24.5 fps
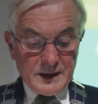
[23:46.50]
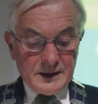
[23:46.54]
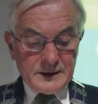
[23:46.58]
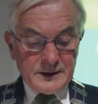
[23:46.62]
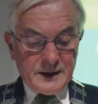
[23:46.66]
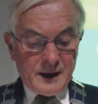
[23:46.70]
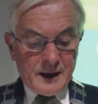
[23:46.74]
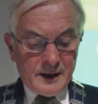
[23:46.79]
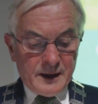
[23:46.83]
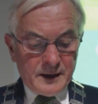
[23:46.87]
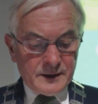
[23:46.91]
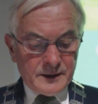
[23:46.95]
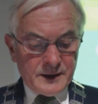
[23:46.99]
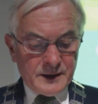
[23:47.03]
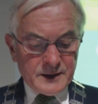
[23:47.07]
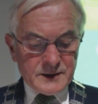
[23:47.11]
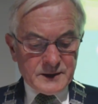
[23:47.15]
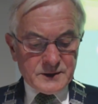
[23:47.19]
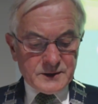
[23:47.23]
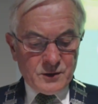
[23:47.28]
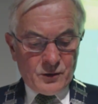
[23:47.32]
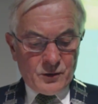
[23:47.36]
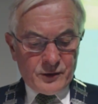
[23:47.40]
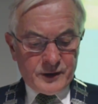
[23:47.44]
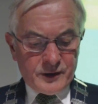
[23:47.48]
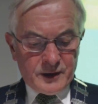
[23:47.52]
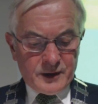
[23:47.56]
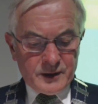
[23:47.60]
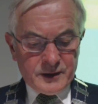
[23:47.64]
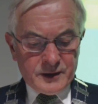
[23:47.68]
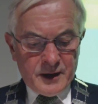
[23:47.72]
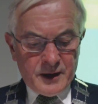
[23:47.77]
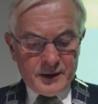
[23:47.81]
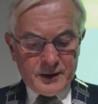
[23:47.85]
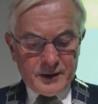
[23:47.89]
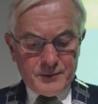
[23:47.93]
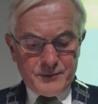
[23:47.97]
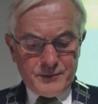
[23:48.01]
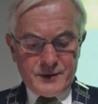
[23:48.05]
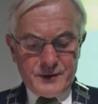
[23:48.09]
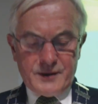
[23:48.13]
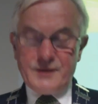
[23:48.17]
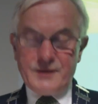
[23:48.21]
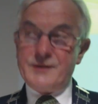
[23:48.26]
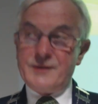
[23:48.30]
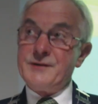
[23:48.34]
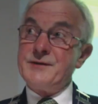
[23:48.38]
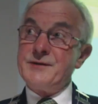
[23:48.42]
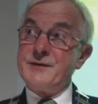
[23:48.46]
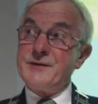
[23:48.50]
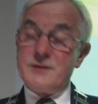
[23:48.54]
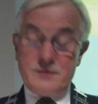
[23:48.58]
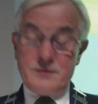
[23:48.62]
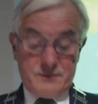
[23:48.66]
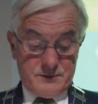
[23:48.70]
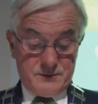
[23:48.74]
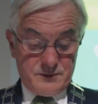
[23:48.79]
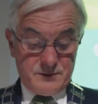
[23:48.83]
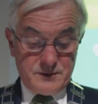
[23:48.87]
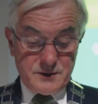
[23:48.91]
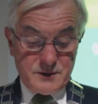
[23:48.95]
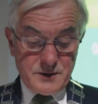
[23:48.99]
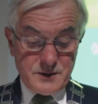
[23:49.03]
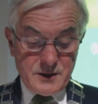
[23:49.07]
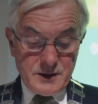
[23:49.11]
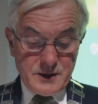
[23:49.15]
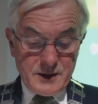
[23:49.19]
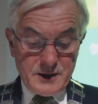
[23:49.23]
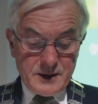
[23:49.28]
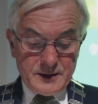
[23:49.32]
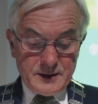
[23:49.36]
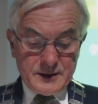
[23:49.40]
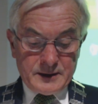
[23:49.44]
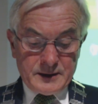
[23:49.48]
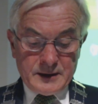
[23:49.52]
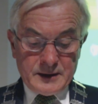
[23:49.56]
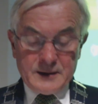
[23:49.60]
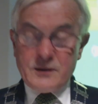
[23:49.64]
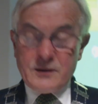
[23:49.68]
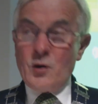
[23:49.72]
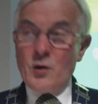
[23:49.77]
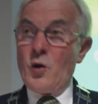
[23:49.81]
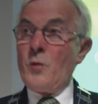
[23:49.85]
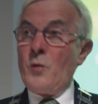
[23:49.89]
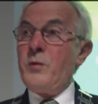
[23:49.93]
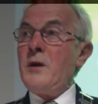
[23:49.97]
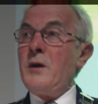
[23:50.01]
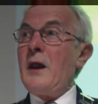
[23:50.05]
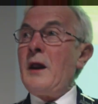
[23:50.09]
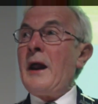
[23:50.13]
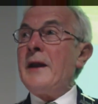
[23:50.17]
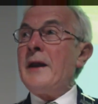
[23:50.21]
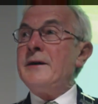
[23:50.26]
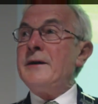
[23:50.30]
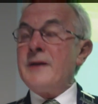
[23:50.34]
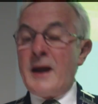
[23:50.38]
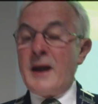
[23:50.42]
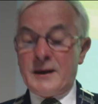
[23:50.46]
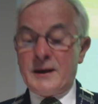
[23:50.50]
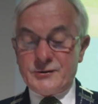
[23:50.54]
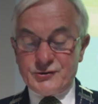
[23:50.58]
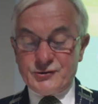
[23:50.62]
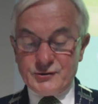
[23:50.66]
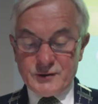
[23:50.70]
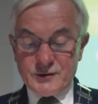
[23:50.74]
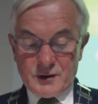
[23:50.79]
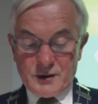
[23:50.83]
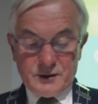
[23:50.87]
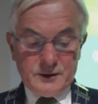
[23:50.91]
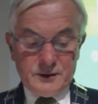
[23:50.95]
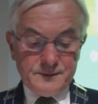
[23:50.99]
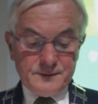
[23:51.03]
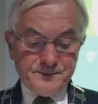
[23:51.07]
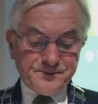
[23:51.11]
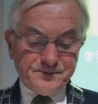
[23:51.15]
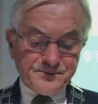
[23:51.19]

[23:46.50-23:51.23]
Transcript: Telling this story in Kerry means that the global and national